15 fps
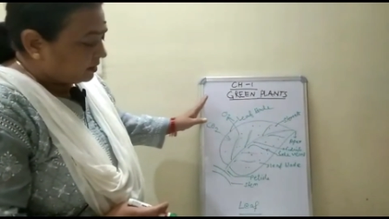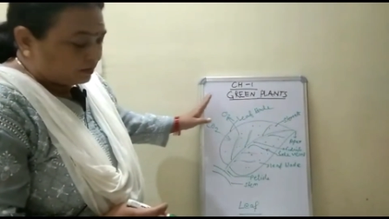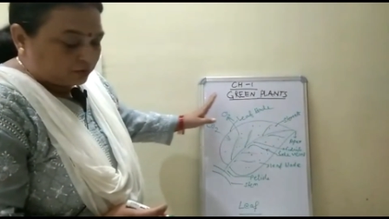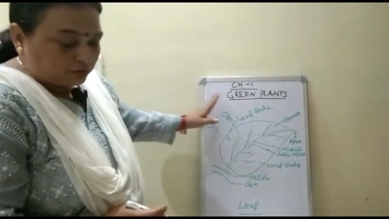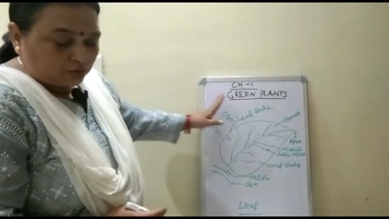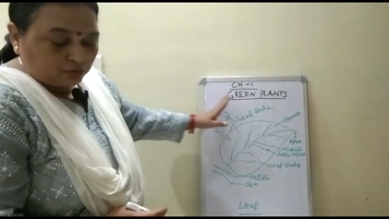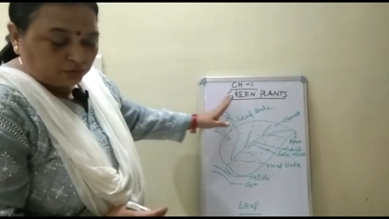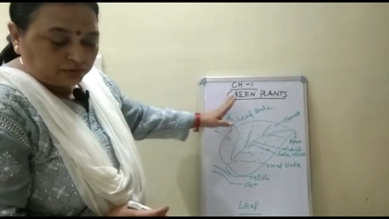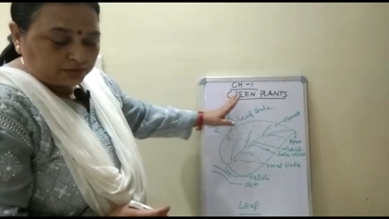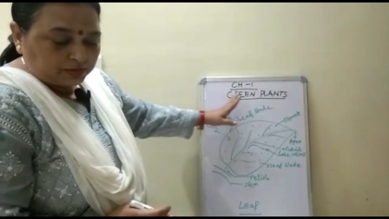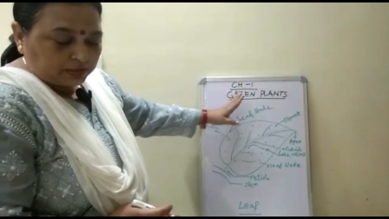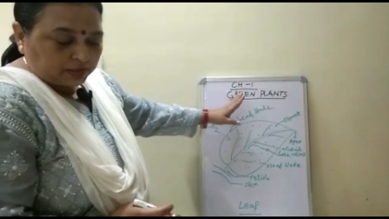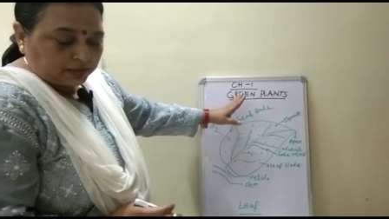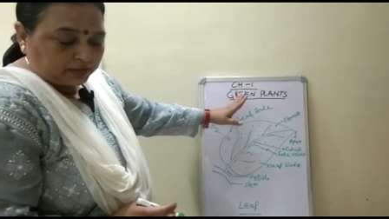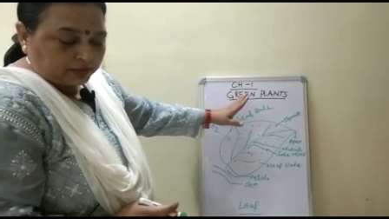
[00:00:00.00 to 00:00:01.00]
So these
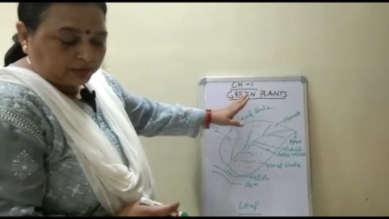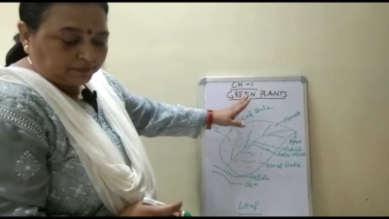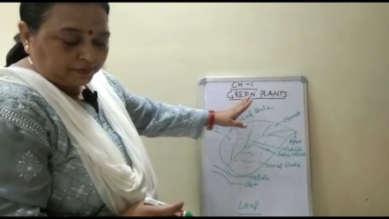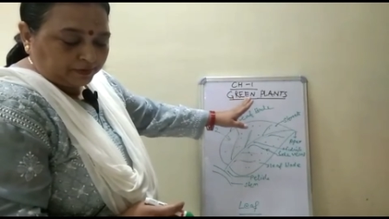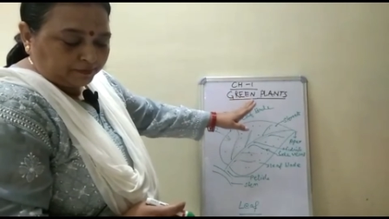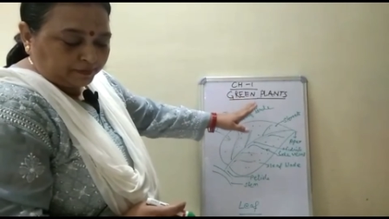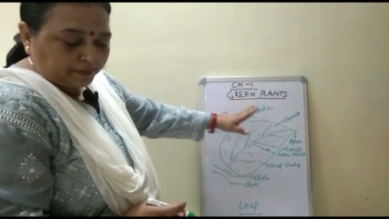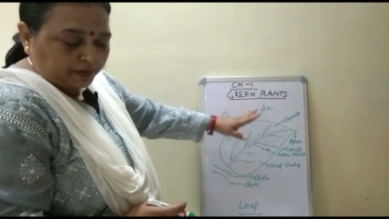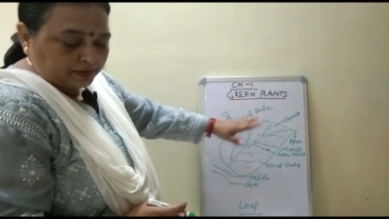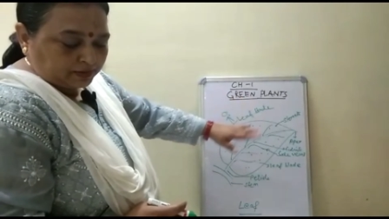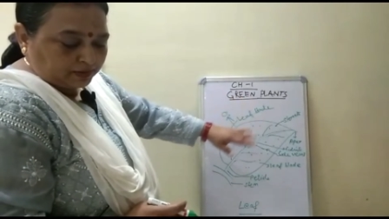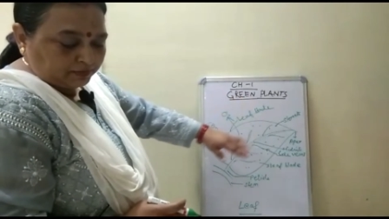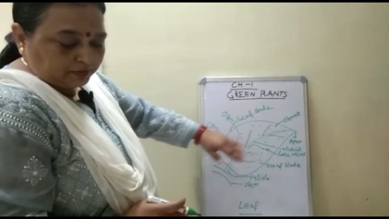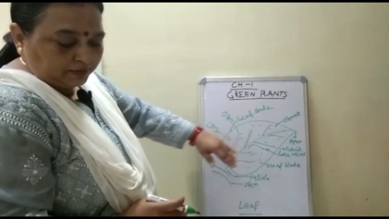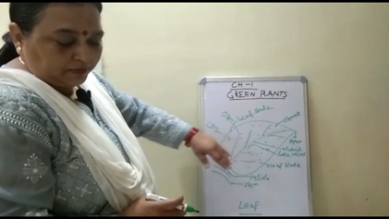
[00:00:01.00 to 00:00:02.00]
are the different parts
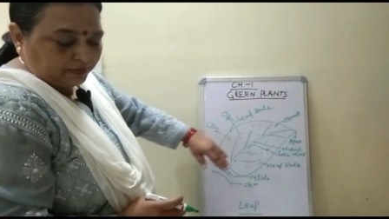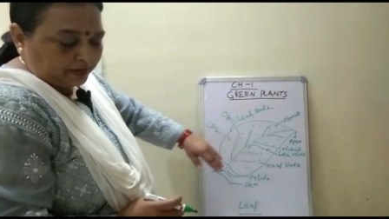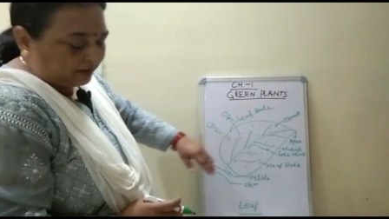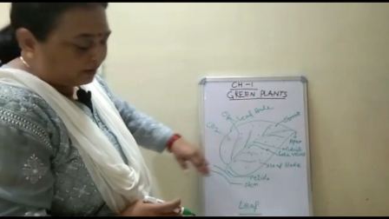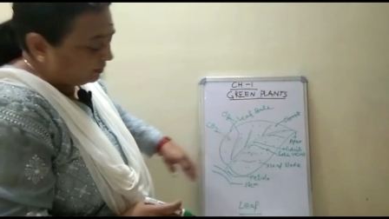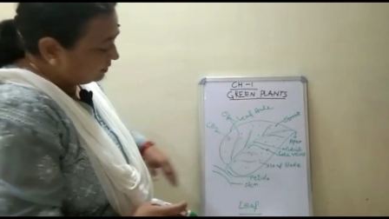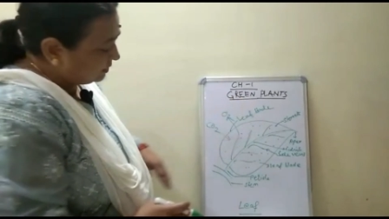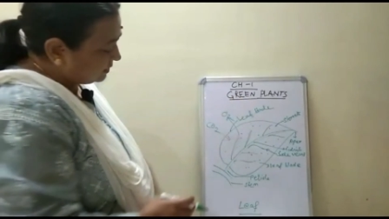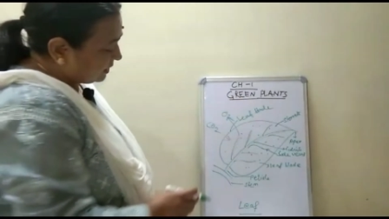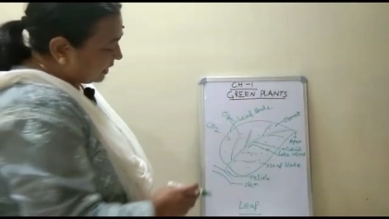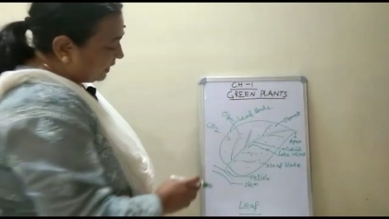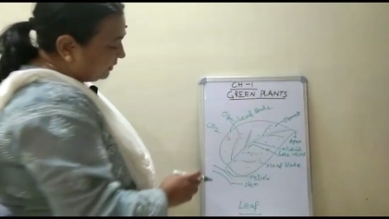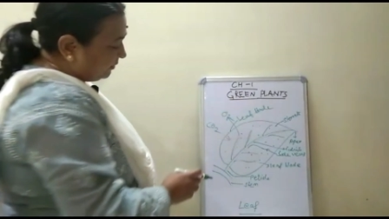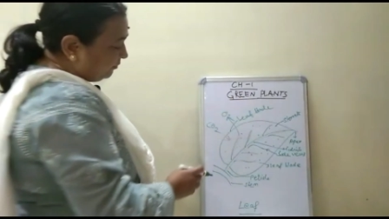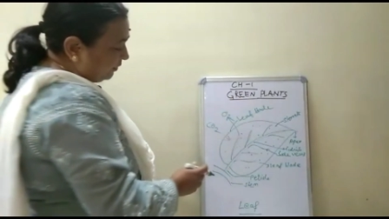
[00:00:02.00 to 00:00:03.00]
of the plant.
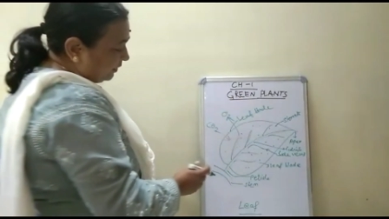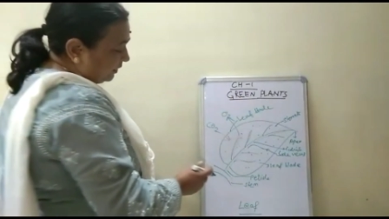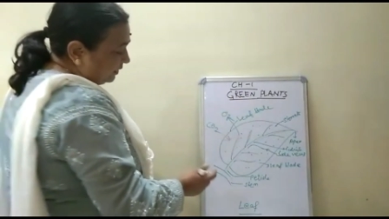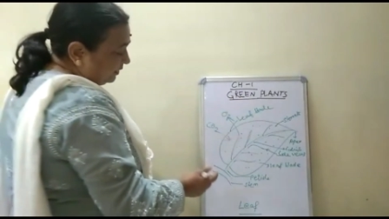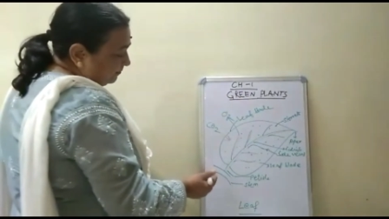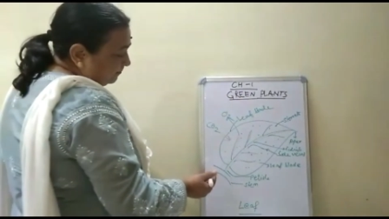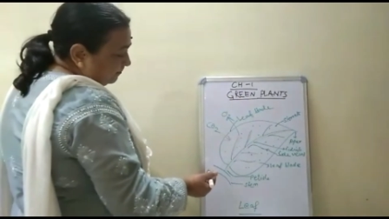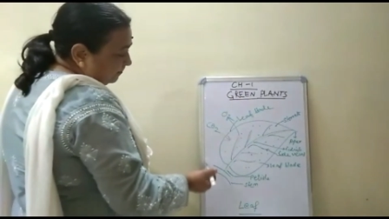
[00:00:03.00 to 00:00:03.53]
Side vein,